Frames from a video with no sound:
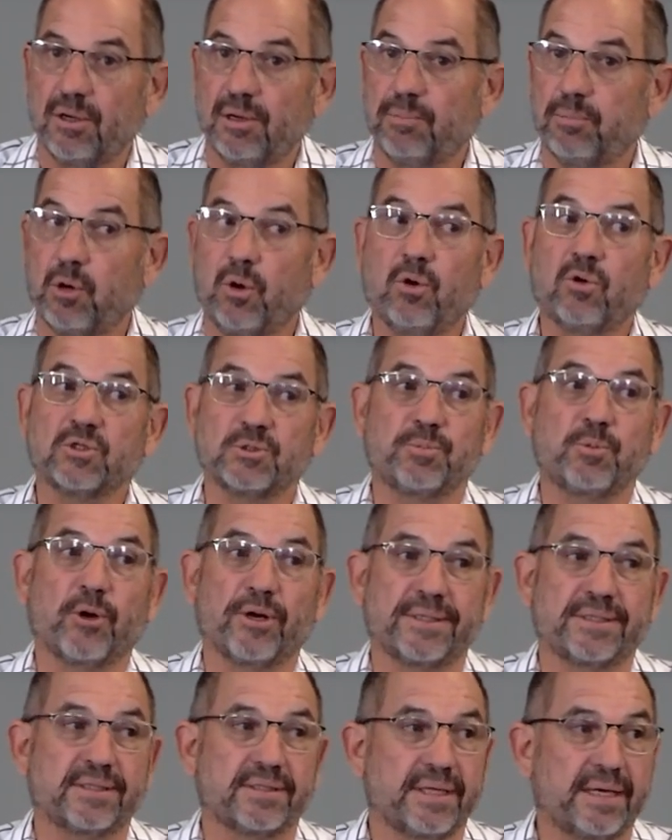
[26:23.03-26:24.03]
Paul's
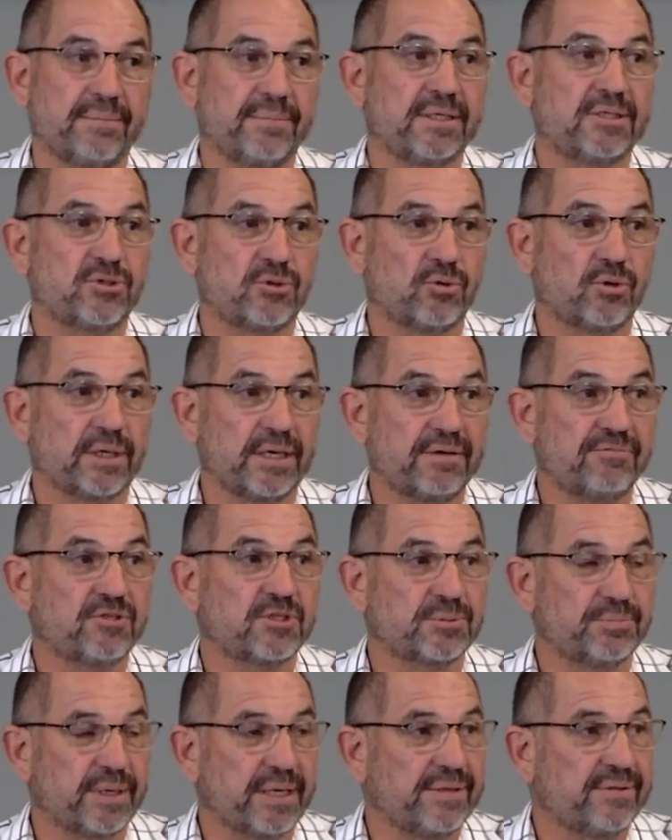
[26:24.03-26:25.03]
point to them is your
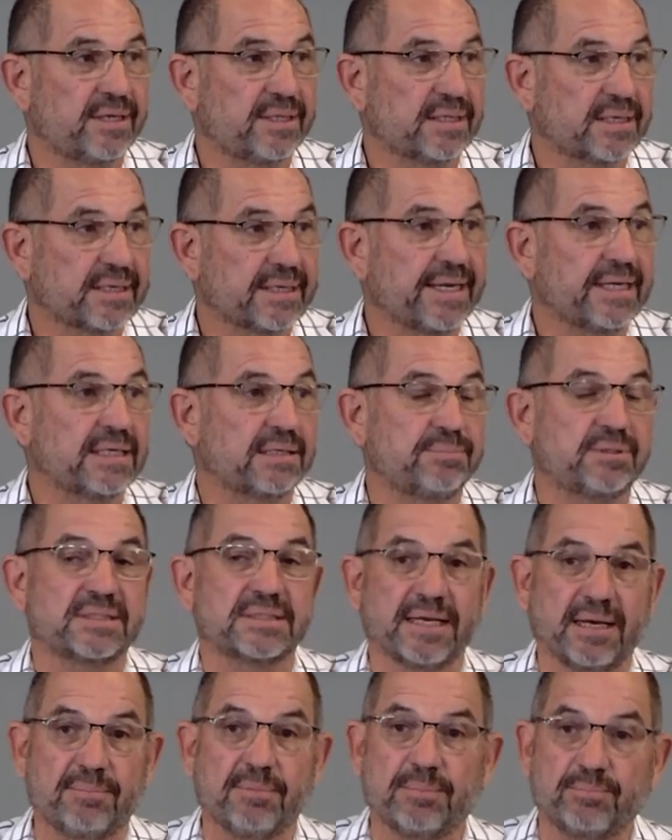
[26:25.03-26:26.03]
gifts mean that the kingdom has
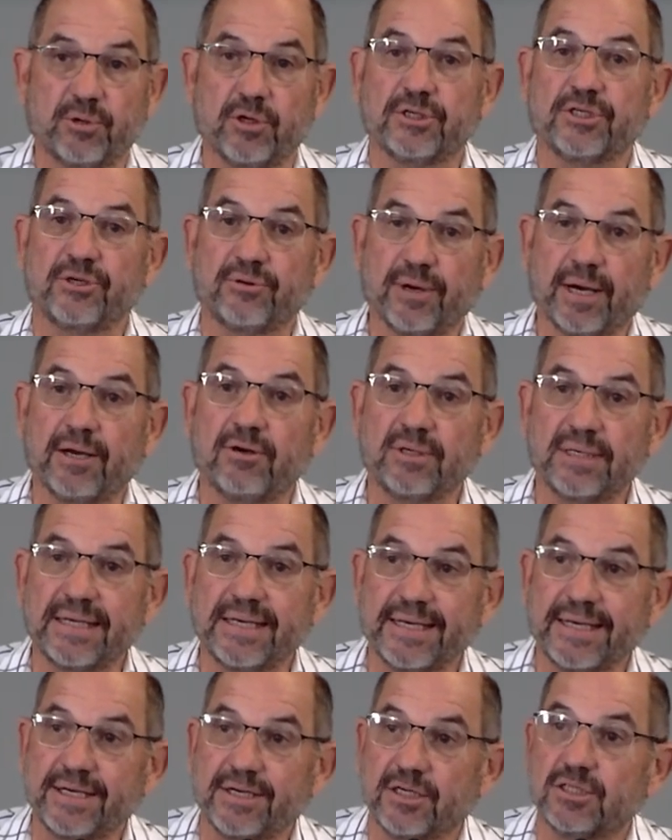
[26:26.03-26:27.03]
come upon you only
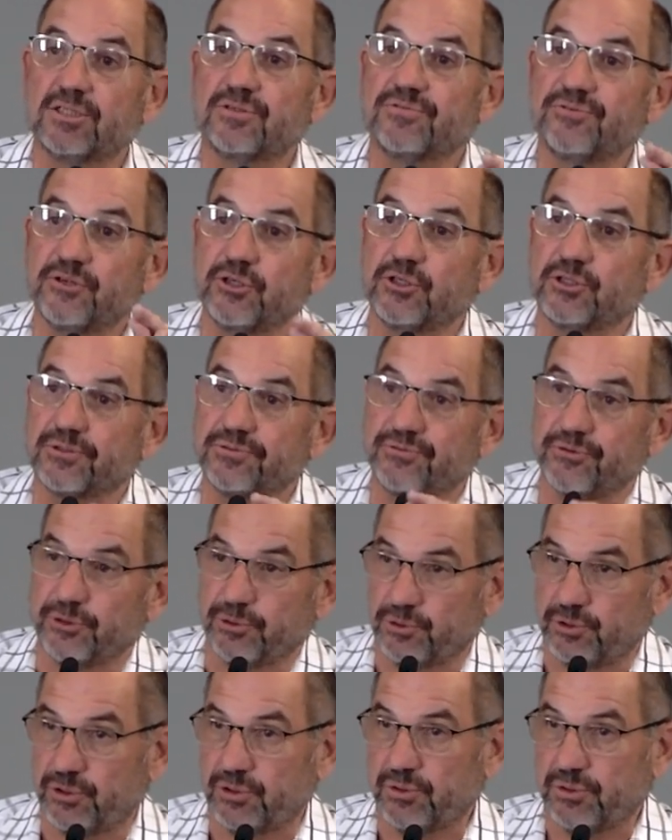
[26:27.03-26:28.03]
in its first
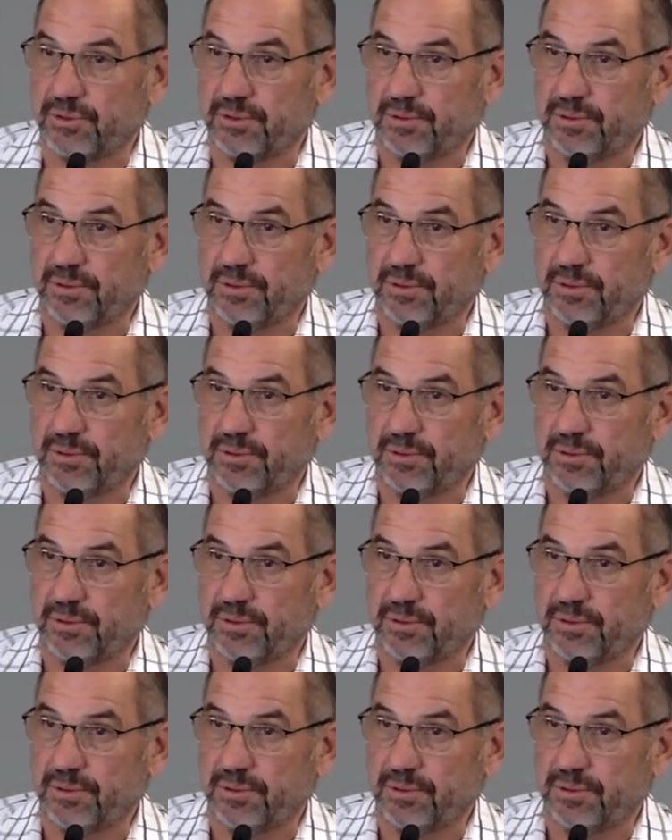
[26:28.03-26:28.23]
fruits.